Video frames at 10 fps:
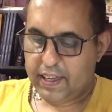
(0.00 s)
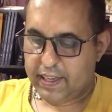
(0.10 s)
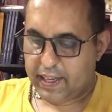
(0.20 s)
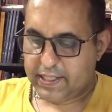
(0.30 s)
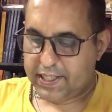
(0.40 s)

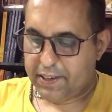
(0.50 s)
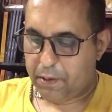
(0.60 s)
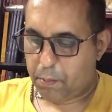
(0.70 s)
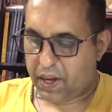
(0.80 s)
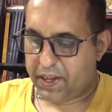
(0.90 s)
Yet he
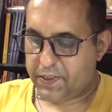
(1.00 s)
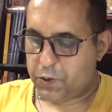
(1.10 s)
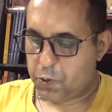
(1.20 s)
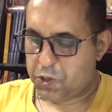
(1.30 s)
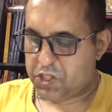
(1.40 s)
reminds
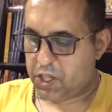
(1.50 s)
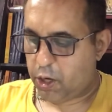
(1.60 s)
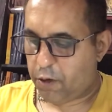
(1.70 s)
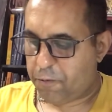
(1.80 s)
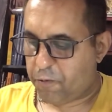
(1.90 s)
you still
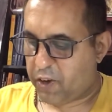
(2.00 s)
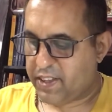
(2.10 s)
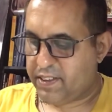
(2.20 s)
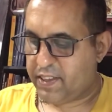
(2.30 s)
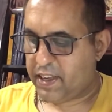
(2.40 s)
of
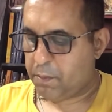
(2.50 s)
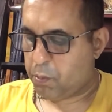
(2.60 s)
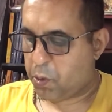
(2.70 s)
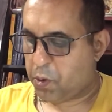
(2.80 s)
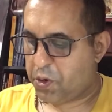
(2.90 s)
one thing
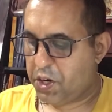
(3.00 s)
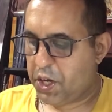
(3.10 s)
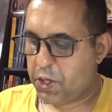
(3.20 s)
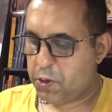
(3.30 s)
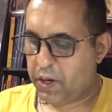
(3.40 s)
more
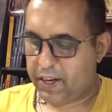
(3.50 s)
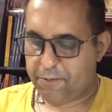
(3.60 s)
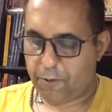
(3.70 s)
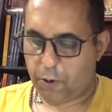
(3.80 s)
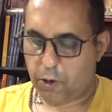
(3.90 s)
you had
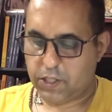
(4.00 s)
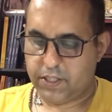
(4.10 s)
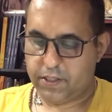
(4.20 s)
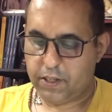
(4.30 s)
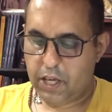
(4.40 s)

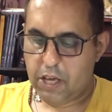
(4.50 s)
forgotten,